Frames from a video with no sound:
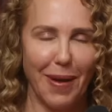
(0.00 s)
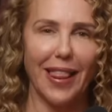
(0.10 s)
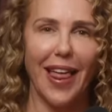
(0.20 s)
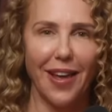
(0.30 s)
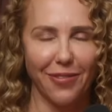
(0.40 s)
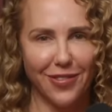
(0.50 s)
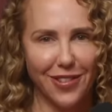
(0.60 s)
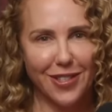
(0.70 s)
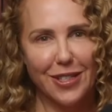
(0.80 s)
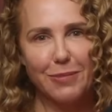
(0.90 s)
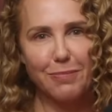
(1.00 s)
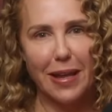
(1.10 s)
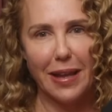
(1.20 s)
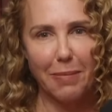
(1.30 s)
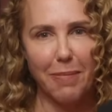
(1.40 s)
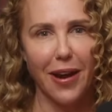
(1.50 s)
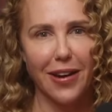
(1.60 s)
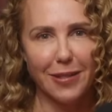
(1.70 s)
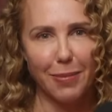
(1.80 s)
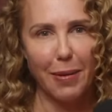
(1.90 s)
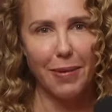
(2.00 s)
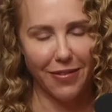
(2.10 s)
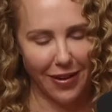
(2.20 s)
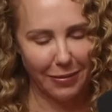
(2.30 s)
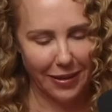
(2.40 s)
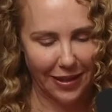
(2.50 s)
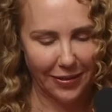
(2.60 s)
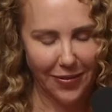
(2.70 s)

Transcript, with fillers: life being embarrassed by my family.